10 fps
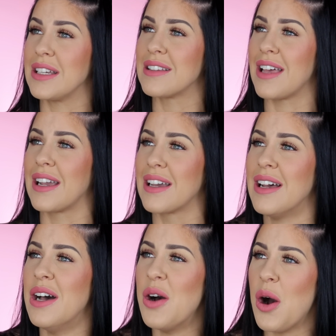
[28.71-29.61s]
It's like,
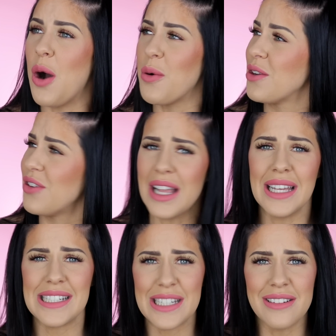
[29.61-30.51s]
are we
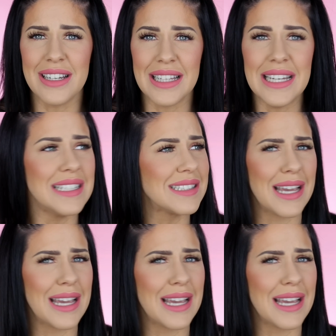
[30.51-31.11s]
really doing this?